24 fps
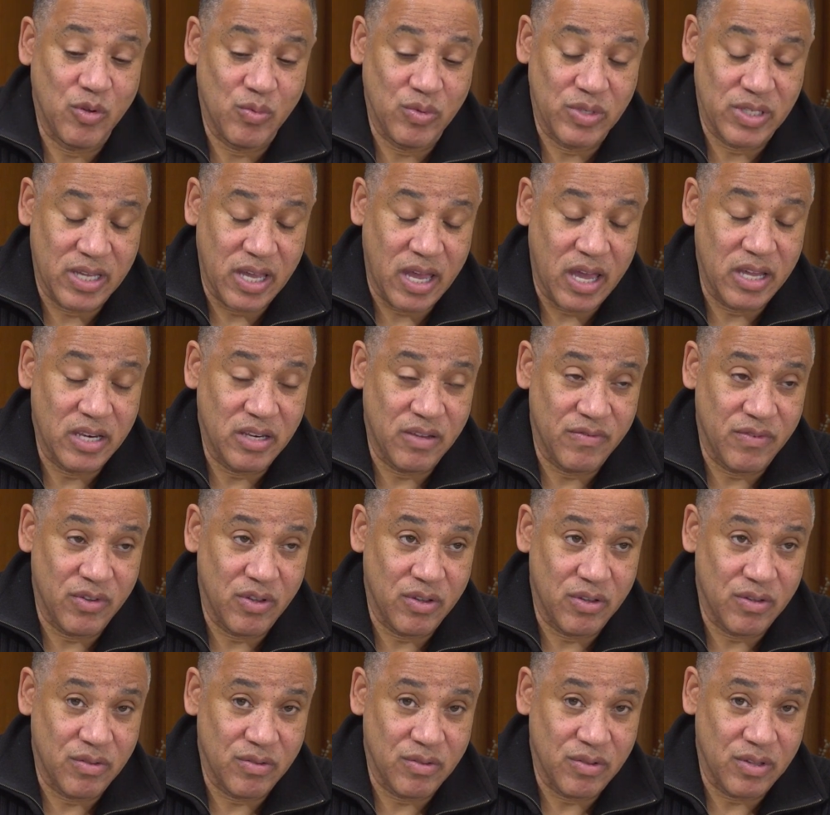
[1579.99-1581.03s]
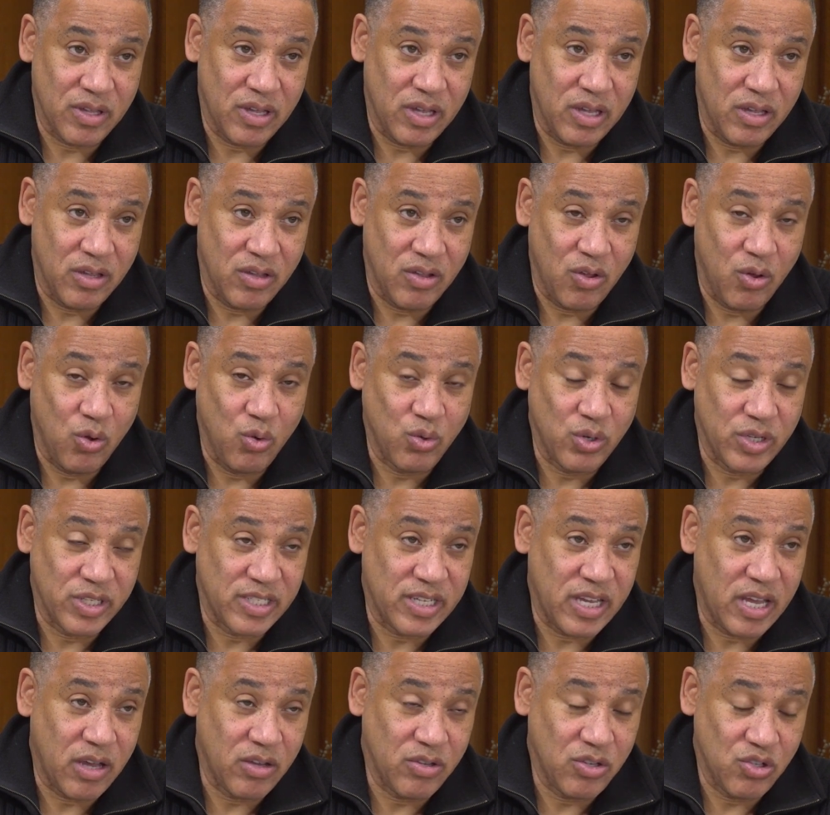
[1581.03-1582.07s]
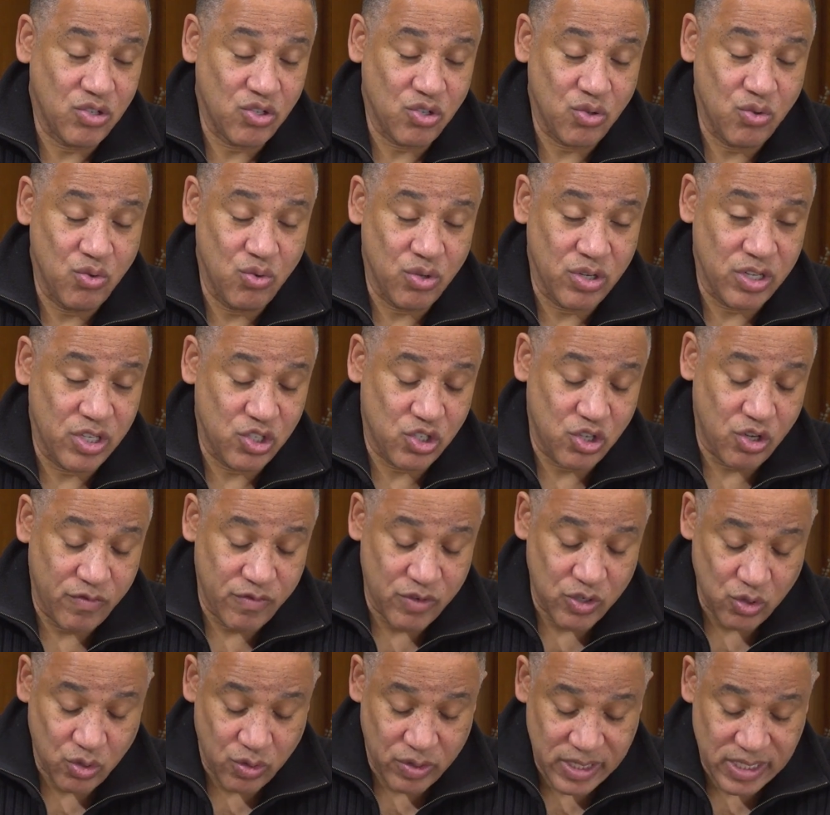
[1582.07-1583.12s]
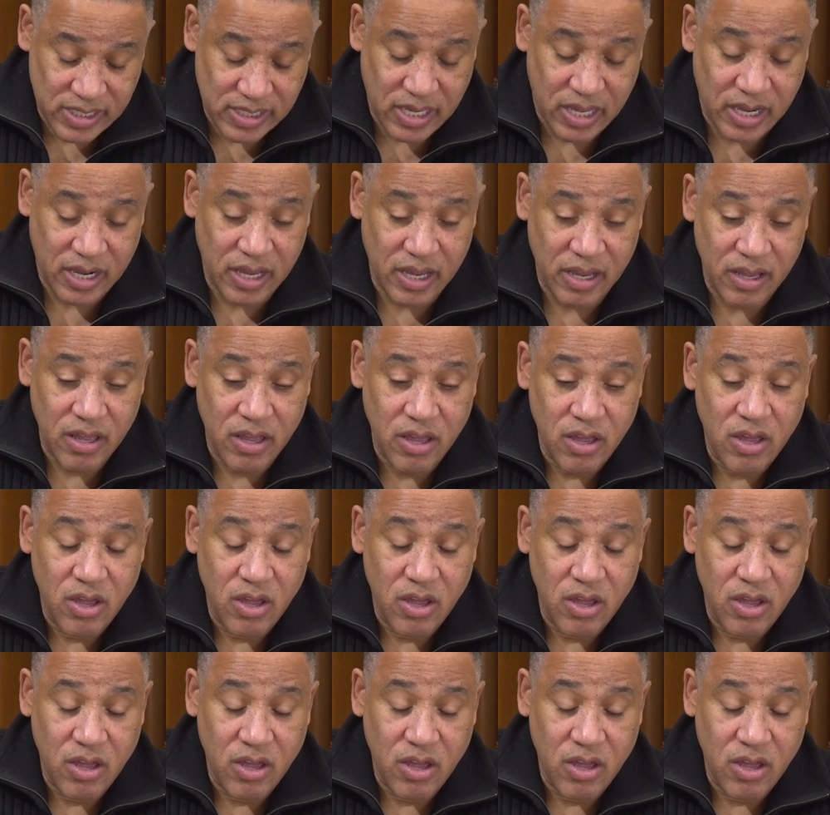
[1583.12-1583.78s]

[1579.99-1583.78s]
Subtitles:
It was kind of a old Italian school conservatory setting.